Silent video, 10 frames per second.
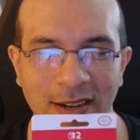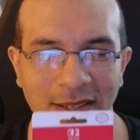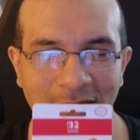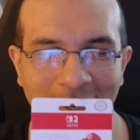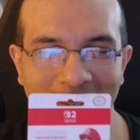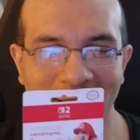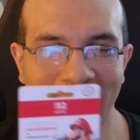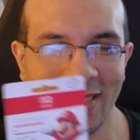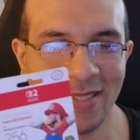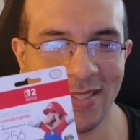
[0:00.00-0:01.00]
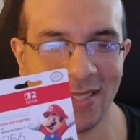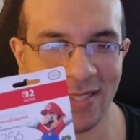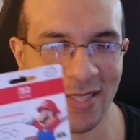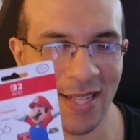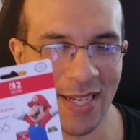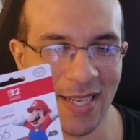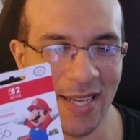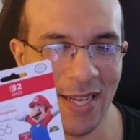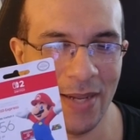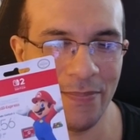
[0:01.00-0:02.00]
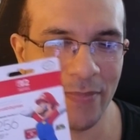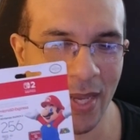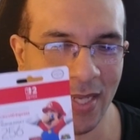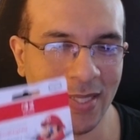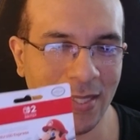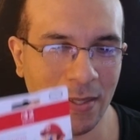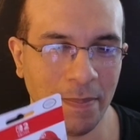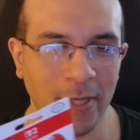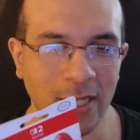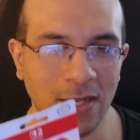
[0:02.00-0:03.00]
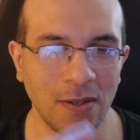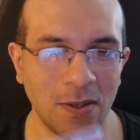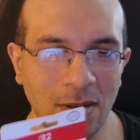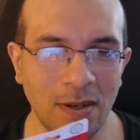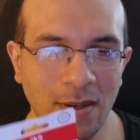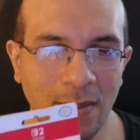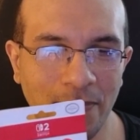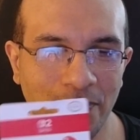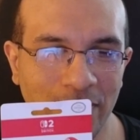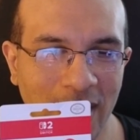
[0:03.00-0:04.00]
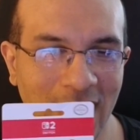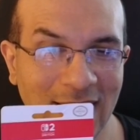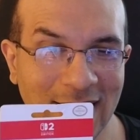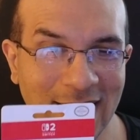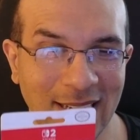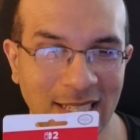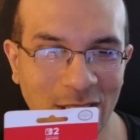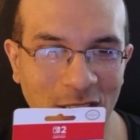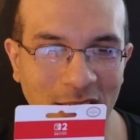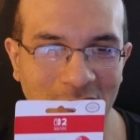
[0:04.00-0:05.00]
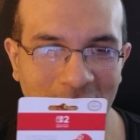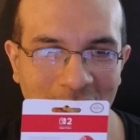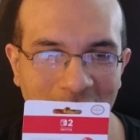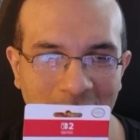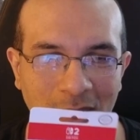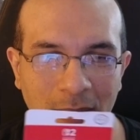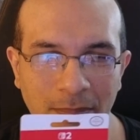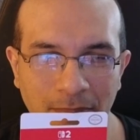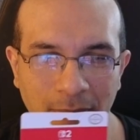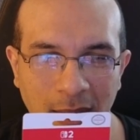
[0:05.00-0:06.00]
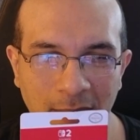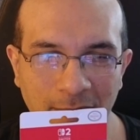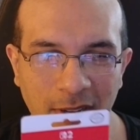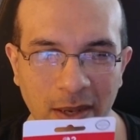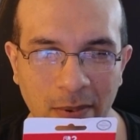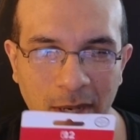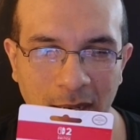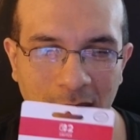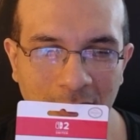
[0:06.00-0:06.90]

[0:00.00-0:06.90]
So this is just like a super cool addition, if you will.